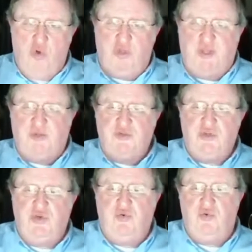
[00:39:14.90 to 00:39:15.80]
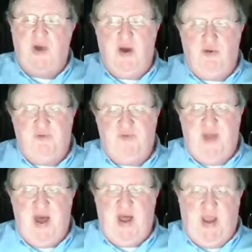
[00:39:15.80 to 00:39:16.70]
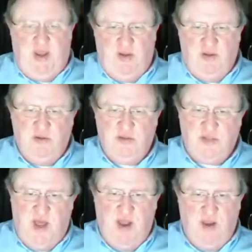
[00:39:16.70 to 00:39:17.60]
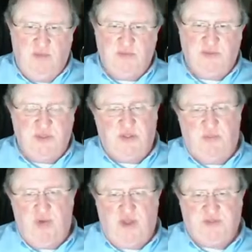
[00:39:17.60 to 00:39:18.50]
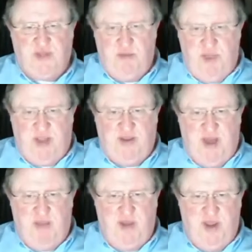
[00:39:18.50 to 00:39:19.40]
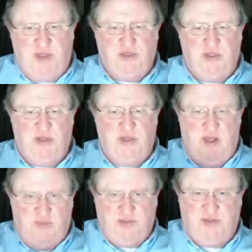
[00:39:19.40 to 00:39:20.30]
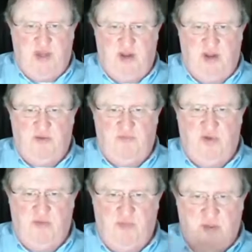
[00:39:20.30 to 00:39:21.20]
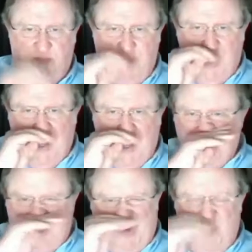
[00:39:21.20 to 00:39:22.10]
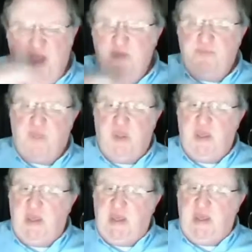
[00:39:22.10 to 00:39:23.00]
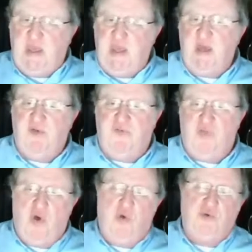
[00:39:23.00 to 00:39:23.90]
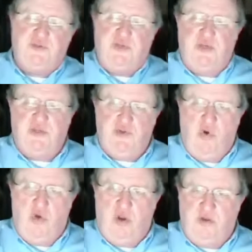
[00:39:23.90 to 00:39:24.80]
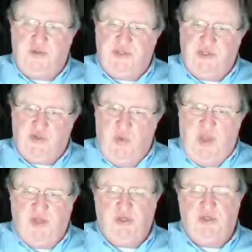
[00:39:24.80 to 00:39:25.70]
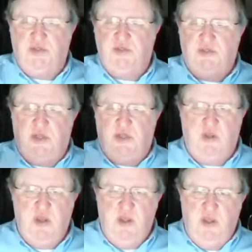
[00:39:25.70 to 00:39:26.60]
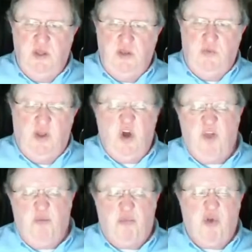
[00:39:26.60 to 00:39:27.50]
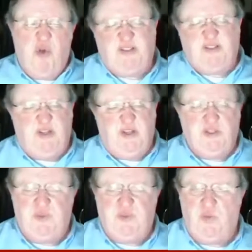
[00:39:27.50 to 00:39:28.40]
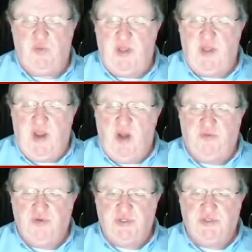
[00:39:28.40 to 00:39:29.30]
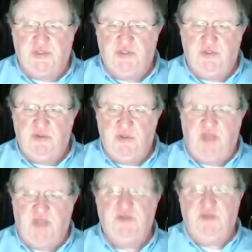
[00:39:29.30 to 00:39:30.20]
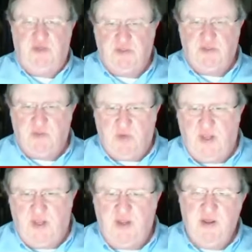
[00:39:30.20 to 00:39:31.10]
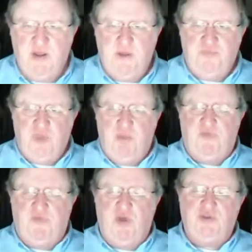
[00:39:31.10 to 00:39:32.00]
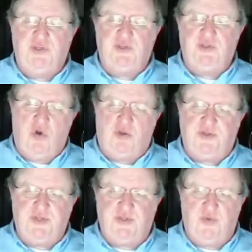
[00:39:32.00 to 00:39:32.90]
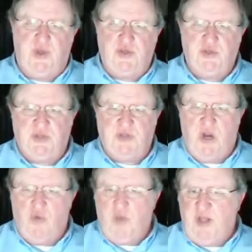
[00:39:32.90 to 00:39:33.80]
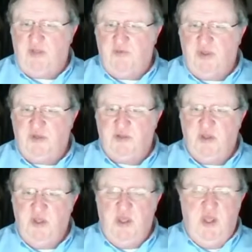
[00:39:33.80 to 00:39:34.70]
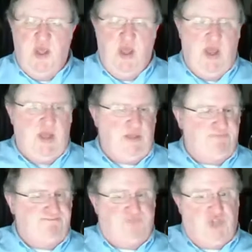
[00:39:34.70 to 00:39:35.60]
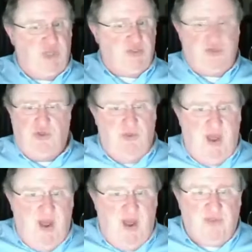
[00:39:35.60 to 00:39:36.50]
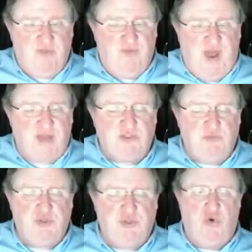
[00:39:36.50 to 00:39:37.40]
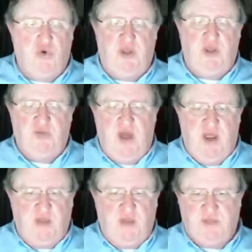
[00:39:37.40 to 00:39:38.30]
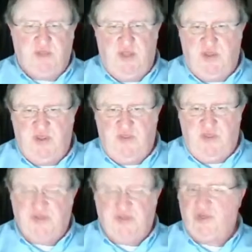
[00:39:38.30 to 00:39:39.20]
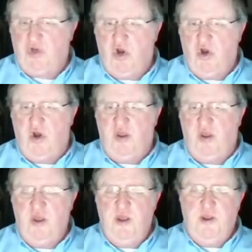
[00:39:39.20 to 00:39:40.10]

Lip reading: only 2 out of 9 times did the president make a nomination and the Senate confirmed them. So if those historical situations, and we can call them precedents, but they really aren't, they're just incidents, really. But if those historical situations are relevant, just do the math. The vast majority of times that this occurred